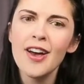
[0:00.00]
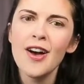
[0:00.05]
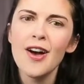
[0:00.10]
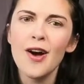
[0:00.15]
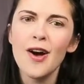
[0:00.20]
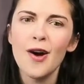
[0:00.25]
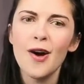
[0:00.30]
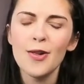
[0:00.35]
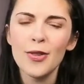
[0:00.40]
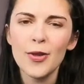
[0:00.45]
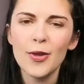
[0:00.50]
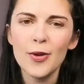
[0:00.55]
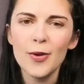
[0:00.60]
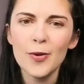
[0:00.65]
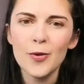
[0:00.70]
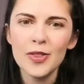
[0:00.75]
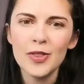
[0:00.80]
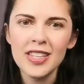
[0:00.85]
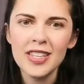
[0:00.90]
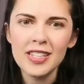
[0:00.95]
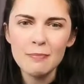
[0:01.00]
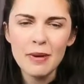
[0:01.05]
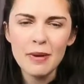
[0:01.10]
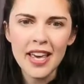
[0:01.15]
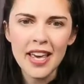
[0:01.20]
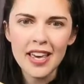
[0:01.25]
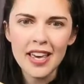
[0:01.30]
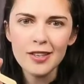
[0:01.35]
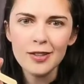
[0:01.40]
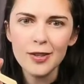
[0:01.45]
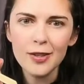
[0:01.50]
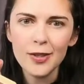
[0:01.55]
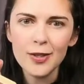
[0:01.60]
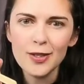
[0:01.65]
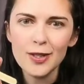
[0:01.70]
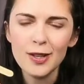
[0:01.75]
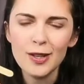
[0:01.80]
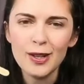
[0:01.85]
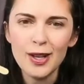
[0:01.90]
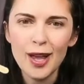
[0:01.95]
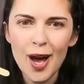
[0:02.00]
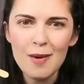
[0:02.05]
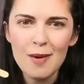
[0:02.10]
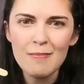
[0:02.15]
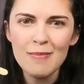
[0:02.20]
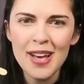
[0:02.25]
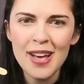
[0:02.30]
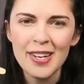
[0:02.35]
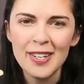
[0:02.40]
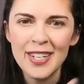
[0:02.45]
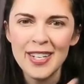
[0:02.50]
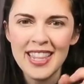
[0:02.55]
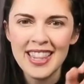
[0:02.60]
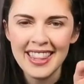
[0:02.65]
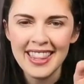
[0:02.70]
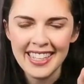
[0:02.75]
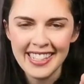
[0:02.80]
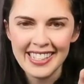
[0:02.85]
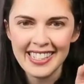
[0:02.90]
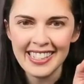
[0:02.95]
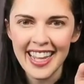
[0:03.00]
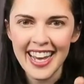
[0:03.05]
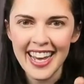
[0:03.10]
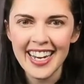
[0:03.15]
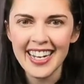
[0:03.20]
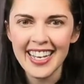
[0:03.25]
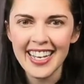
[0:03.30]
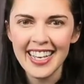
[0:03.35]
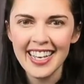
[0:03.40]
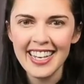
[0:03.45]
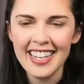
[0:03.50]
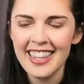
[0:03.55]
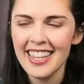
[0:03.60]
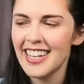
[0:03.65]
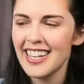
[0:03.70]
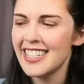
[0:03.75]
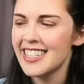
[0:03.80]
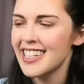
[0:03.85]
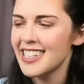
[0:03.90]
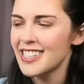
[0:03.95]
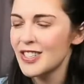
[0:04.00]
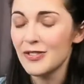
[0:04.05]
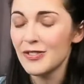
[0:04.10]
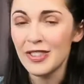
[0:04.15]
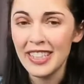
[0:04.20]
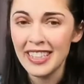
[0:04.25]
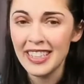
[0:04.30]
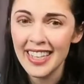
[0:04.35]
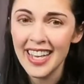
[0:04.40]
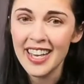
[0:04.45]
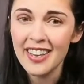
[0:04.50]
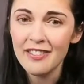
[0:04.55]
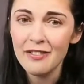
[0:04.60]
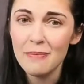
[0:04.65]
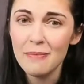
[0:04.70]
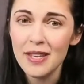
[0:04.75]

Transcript: Although this pink looks a lot better in this lighting than it does in real life,